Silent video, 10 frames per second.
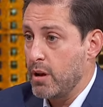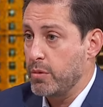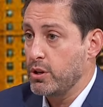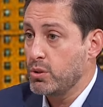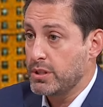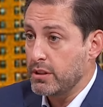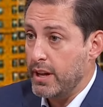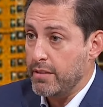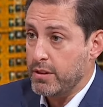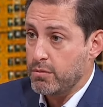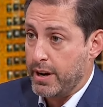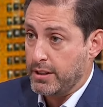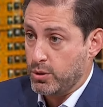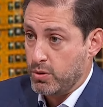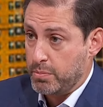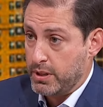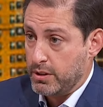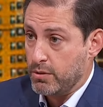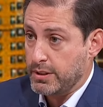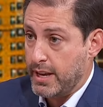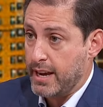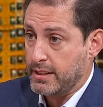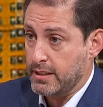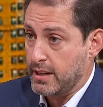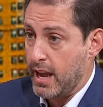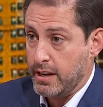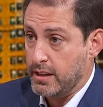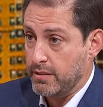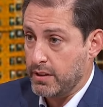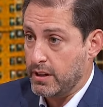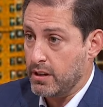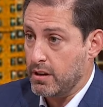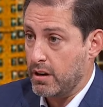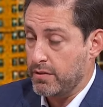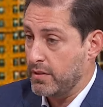But you still have the right to appeal your taxes in any given year of,